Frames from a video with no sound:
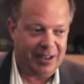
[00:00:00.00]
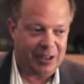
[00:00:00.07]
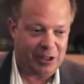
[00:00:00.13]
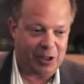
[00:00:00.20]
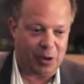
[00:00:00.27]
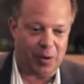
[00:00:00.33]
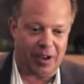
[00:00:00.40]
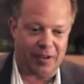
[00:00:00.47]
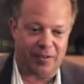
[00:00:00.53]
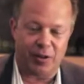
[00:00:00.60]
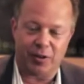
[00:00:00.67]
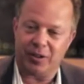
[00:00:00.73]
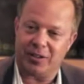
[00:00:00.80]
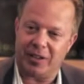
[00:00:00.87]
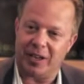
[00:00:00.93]
So if
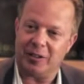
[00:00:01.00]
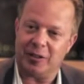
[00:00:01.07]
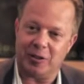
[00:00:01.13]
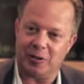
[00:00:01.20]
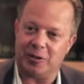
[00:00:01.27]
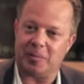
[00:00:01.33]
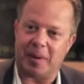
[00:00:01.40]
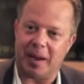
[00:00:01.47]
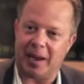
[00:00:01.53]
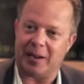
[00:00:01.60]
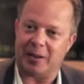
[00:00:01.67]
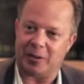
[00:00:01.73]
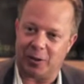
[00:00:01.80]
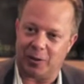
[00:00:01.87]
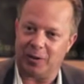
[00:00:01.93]
your attention span
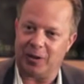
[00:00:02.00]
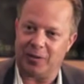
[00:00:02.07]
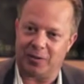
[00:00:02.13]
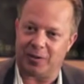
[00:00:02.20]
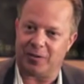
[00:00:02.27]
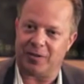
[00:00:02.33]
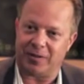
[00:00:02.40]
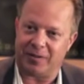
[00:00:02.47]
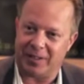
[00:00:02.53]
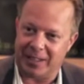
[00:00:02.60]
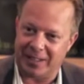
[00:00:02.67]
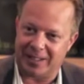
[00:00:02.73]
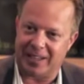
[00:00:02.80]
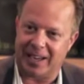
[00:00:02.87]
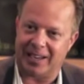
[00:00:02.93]
is only for
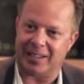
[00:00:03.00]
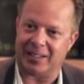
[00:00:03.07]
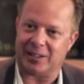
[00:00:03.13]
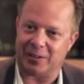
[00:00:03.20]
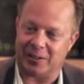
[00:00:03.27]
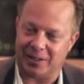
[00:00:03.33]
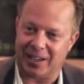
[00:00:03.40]
15 seconds or